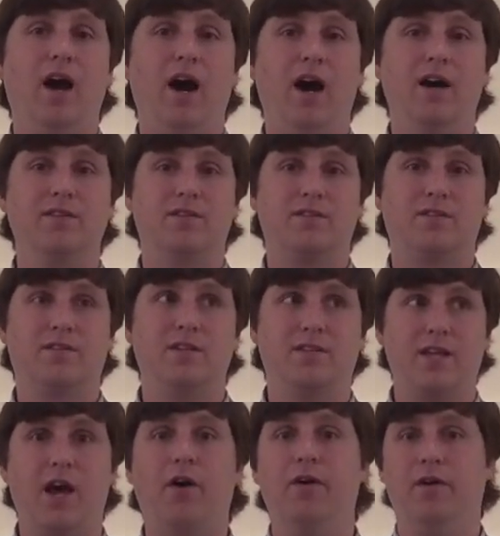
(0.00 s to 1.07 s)
uh, to
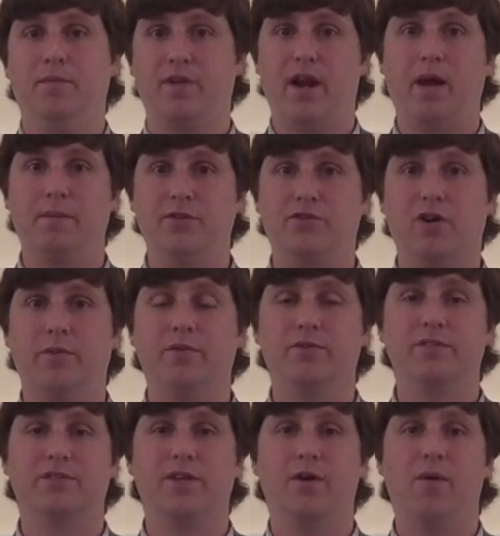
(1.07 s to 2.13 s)
tell him that I'm in trouble.
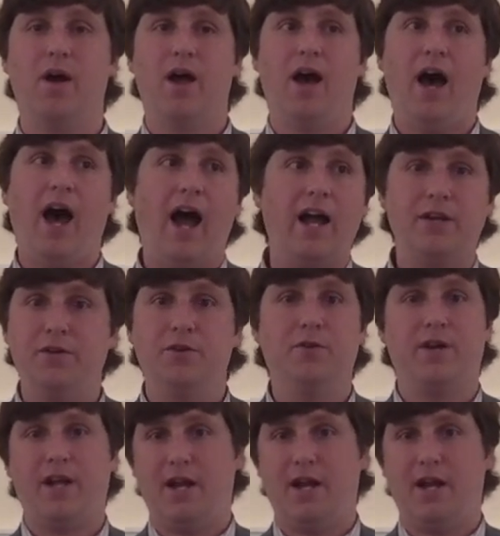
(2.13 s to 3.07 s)
And so I knew it.